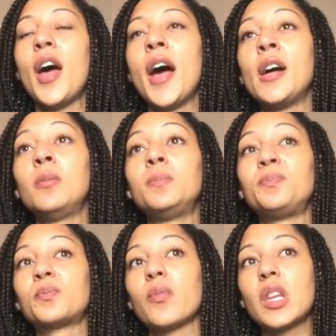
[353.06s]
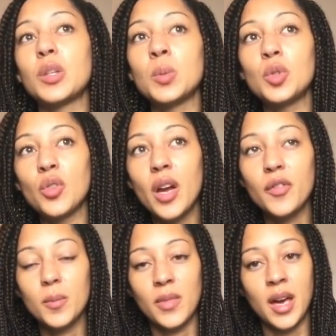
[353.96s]
Um, so we'll
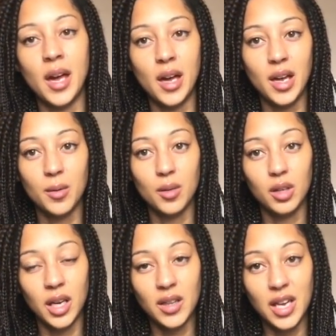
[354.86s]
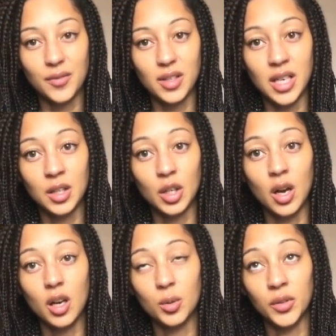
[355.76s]
drive up there, get there for 10
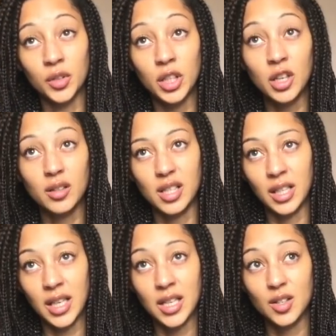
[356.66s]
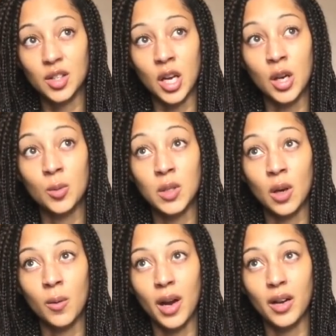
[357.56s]
o'clock. We've already got a ticket, so we
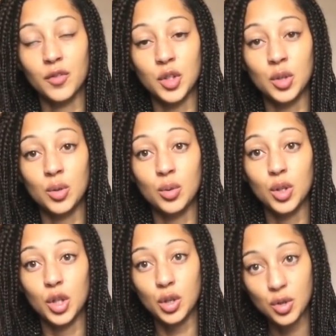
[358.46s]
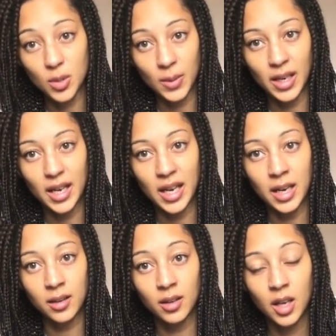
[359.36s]
don't have to queue to be let
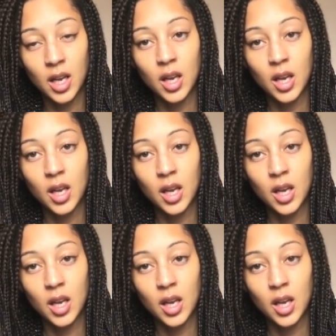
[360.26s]
in.